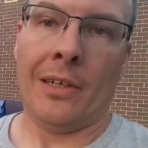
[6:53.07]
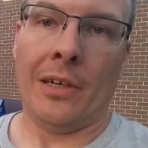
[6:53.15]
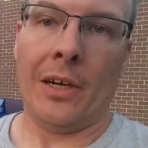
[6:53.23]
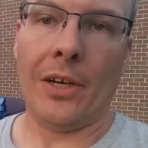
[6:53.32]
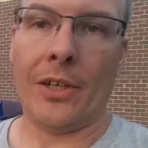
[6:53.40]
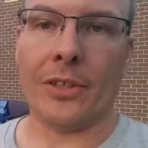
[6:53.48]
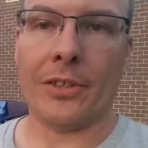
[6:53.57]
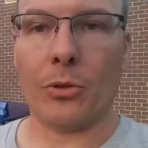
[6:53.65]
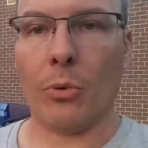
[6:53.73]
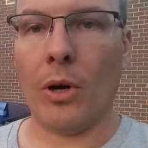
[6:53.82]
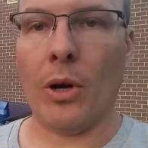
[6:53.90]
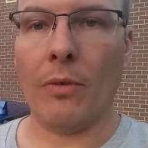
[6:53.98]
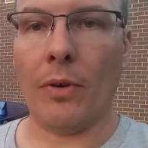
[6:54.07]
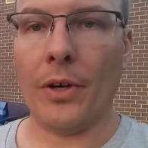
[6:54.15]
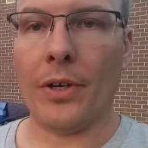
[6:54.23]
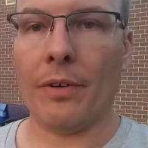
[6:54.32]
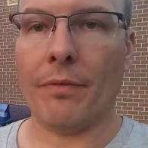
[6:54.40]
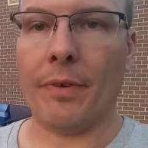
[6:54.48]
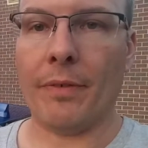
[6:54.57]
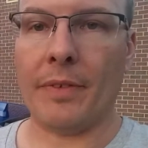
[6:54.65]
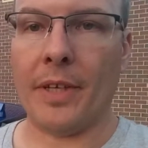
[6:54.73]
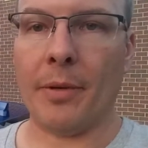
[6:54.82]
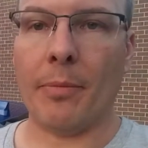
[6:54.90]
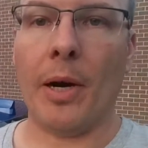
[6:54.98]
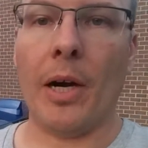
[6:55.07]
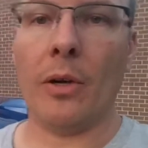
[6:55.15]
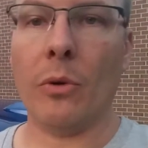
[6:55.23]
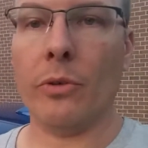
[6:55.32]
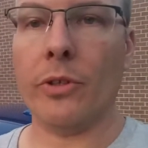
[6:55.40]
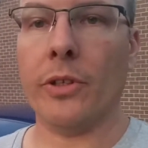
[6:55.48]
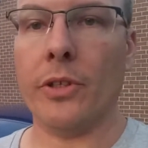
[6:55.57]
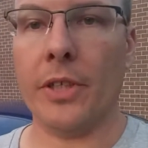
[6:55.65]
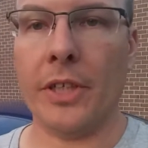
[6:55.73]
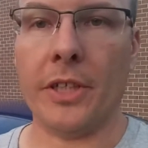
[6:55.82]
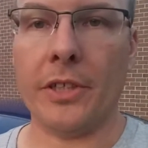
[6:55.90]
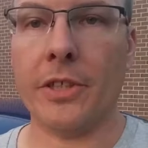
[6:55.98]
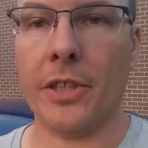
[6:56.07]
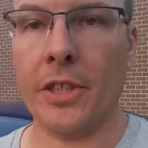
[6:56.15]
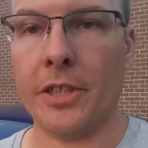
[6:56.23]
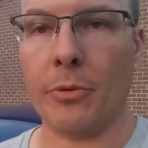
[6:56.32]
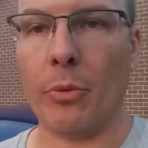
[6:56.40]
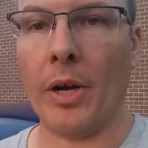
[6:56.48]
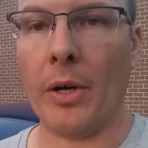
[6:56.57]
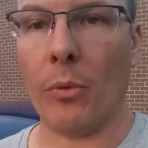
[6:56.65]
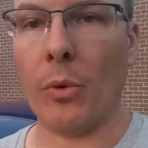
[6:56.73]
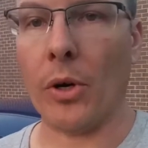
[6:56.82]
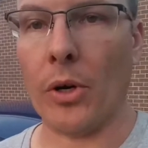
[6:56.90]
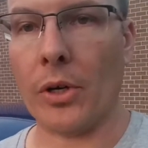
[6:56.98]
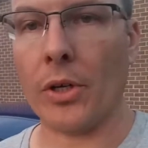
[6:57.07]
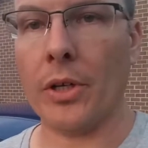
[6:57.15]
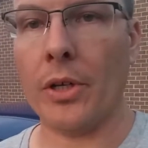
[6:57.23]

112, 115 miles each way to work,